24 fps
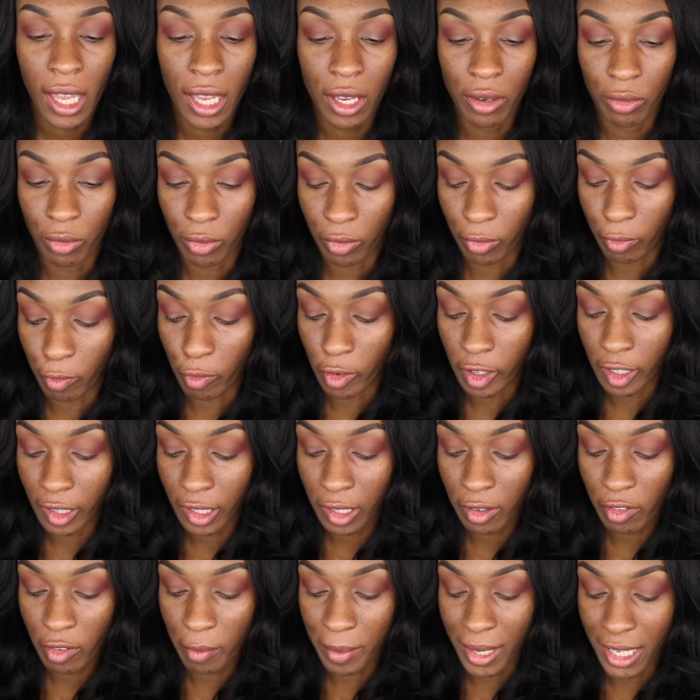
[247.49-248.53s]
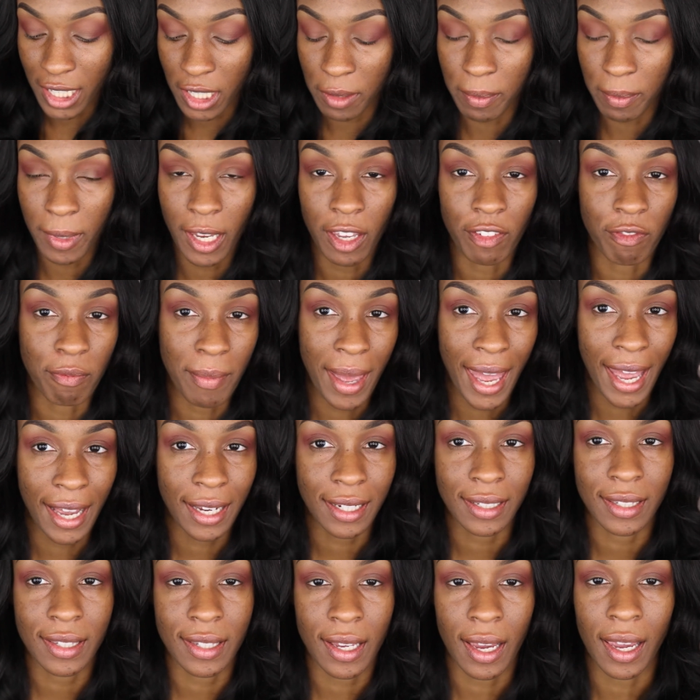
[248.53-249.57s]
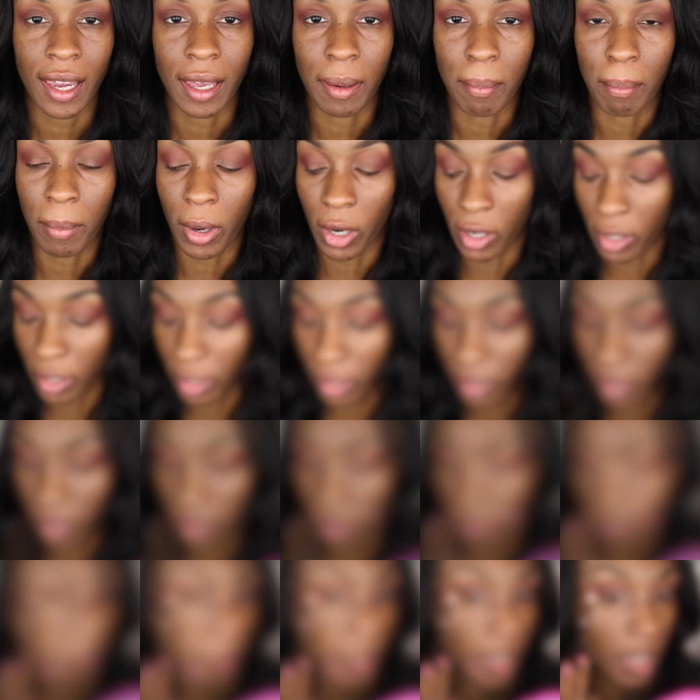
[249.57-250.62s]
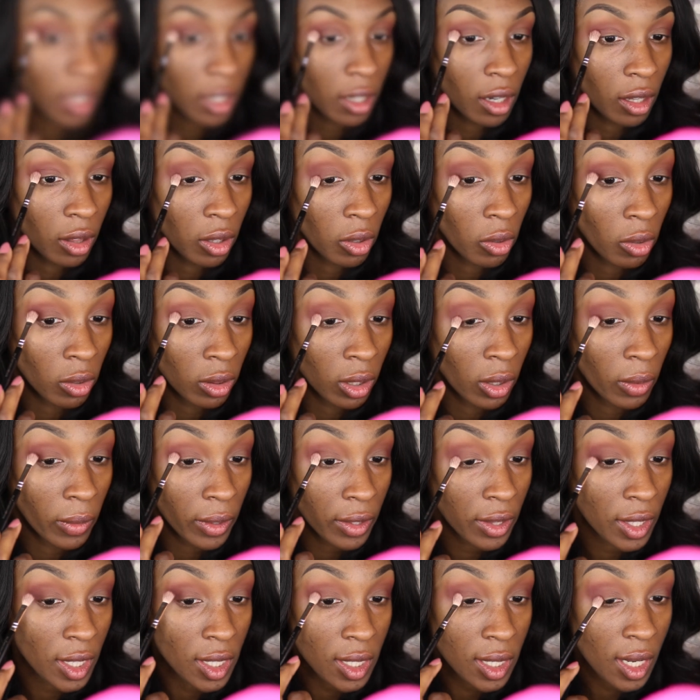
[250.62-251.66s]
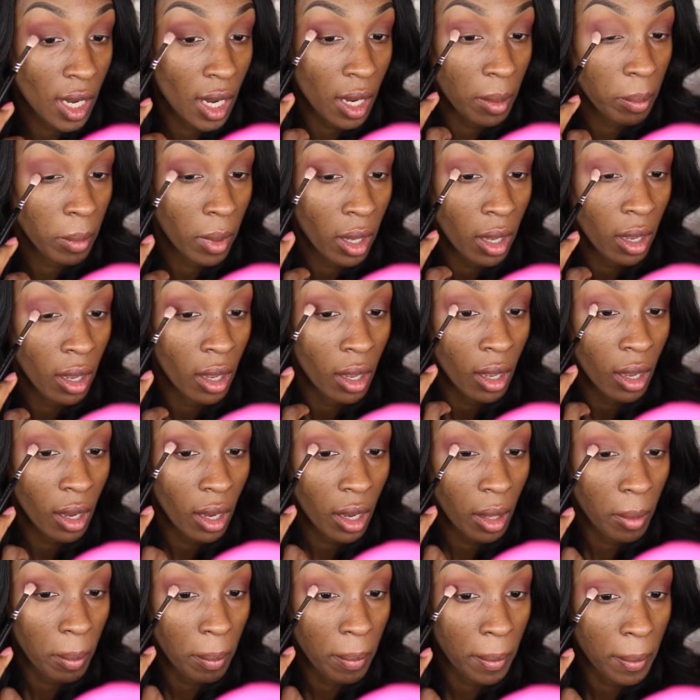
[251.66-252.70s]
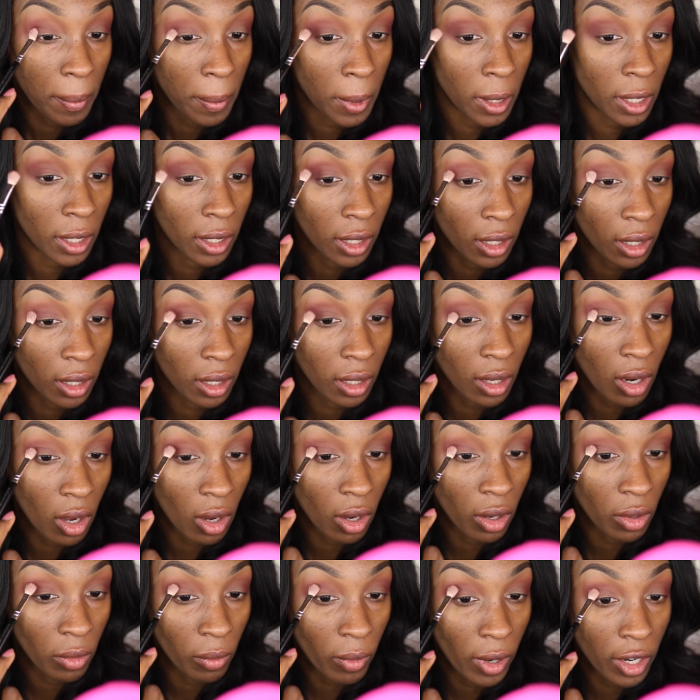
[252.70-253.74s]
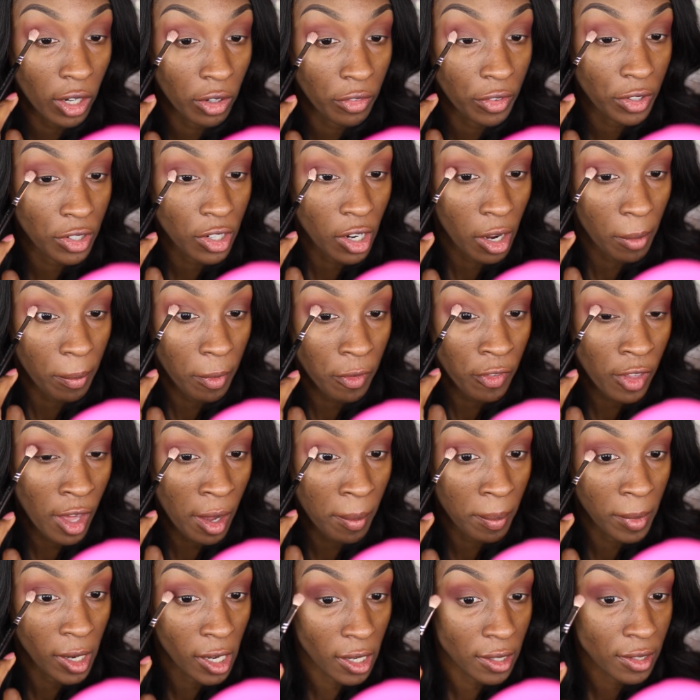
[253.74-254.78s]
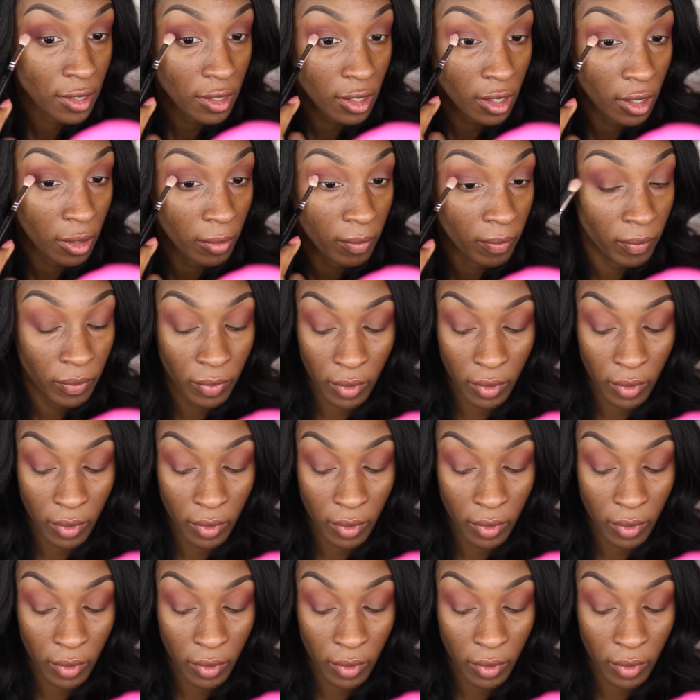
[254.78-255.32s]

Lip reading: It really reminds me of Max and Bark. Just keeping it a little lower this time and putting it on right over top of that Bossy.